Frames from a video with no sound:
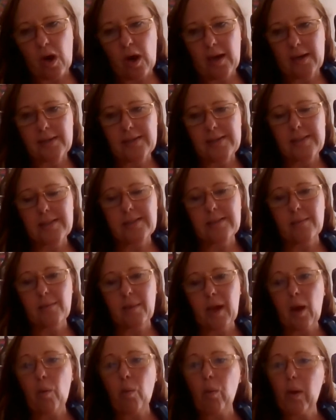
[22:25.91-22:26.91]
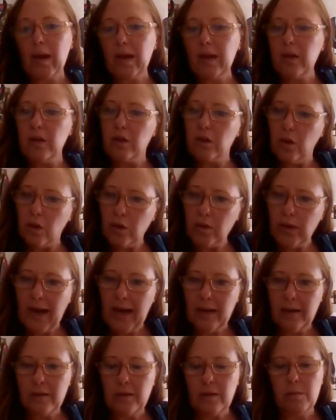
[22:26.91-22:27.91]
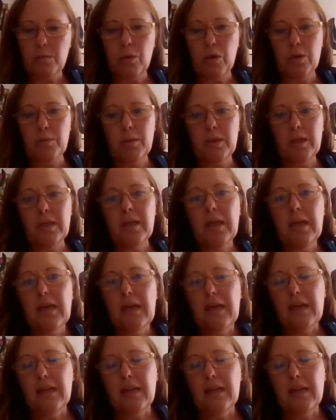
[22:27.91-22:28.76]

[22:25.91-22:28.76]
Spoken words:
guidance about where you're at the moment,